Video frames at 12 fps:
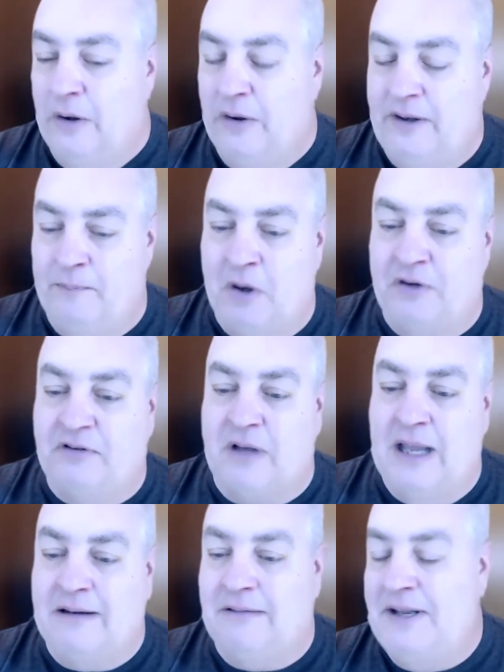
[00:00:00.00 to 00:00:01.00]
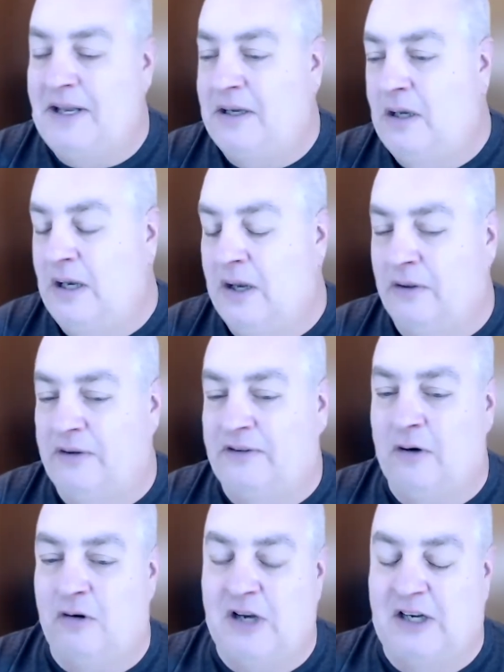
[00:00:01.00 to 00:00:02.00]
Most likely, the
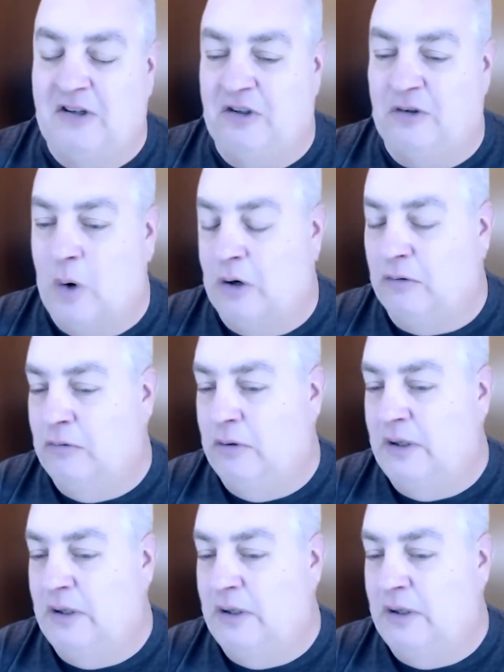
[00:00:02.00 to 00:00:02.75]
search engines won't